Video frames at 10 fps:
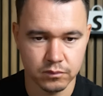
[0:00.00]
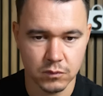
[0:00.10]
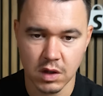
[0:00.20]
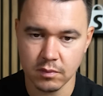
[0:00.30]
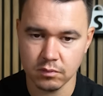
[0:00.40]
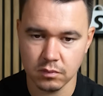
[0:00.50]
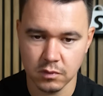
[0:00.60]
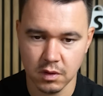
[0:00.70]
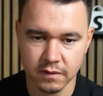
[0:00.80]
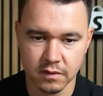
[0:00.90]
Yeah,
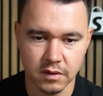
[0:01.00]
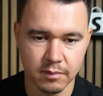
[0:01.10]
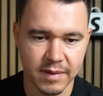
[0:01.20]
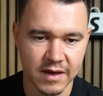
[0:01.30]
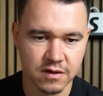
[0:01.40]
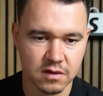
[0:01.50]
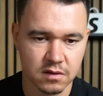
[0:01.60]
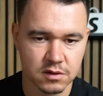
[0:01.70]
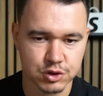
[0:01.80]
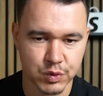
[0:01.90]
not the
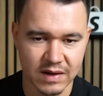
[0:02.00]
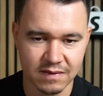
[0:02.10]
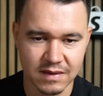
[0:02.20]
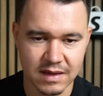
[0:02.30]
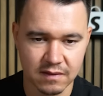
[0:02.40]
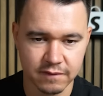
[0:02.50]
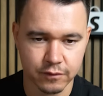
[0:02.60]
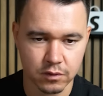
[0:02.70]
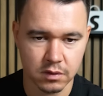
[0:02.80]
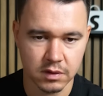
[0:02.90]
best trend yet
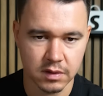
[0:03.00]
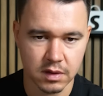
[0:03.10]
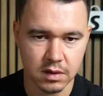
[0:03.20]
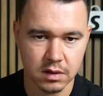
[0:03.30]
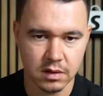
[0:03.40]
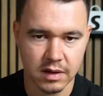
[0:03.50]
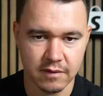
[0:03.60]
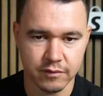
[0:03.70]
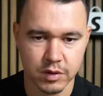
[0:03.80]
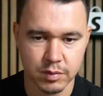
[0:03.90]
for the
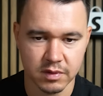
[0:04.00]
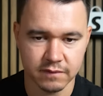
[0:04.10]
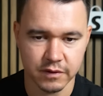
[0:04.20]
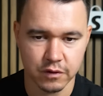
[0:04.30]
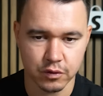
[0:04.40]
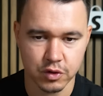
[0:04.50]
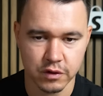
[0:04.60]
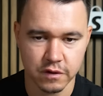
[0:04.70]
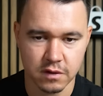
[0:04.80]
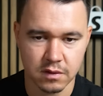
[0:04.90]
average monthly
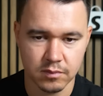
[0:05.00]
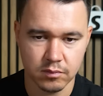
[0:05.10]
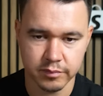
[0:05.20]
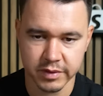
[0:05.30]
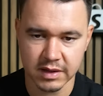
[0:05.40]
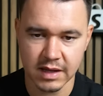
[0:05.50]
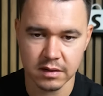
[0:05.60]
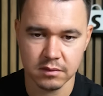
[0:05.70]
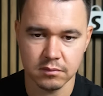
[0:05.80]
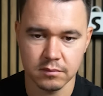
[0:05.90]
searches. But
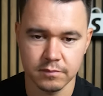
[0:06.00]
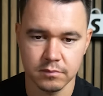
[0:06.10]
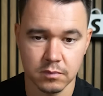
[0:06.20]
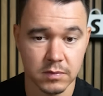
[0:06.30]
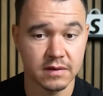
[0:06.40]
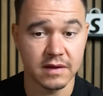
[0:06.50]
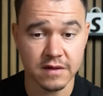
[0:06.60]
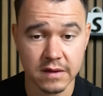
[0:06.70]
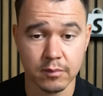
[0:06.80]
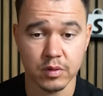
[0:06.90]
again, in
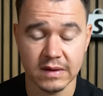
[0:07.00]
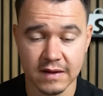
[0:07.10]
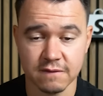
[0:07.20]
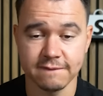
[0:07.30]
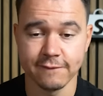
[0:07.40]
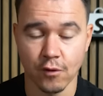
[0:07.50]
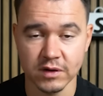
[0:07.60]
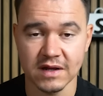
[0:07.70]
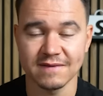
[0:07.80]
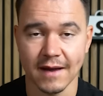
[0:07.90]
December it gets
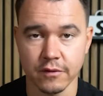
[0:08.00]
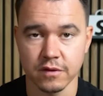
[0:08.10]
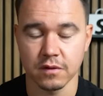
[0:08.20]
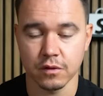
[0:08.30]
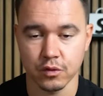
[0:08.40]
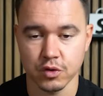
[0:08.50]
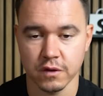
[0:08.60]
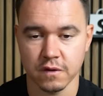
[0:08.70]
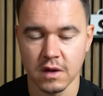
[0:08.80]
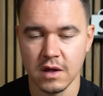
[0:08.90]
40,000
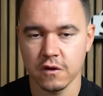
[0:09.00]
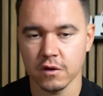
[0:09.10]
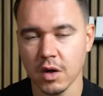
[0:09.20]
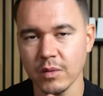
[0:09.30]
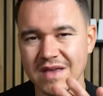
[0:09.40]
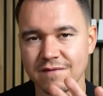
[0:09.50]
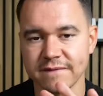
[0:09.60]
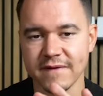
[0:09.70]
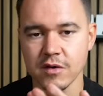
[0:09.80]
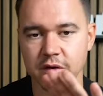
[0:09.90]
searches. So now we even
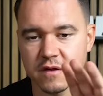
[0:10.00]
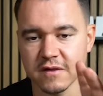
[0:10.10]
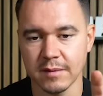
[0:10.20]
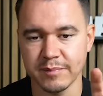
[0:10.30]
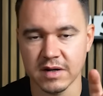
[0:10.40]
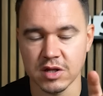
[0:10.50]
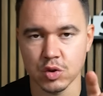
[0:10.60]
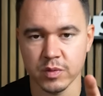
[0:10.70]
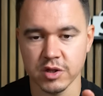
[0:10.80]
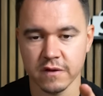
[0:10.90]
found a sub
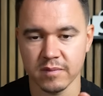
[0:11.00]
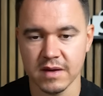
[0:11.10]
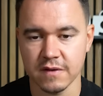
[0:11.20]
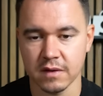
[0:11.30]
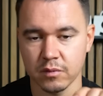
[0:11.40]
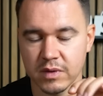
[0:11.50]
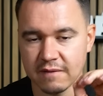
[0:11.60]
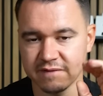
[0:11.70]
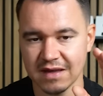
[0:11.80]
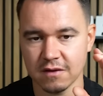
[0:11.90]
niche, which is amazing. We
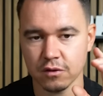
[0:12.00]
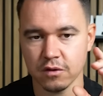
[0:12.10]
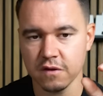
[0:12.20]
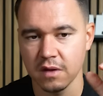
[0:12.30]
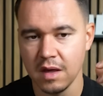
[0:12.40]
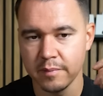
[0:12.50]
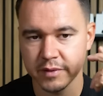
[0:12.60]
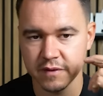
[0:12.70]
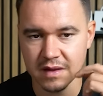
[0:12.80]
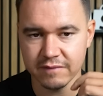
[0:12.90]
have kids toys,
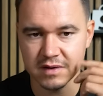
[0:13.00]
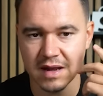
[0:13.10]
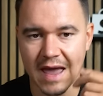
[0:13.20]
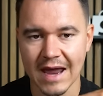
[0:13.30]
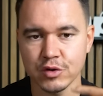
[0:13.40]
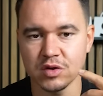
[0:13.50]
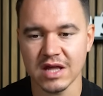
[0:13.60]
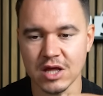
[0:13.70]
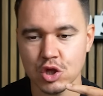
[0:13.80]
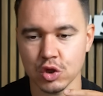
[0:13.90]
but it's even
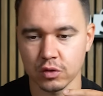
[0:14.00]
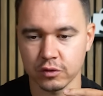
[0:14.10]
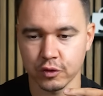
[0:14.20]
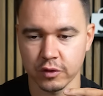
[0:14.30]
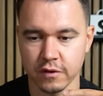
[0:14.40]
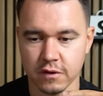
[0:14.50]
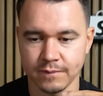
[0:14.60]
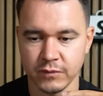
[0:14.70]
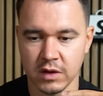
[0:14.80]
educational toys.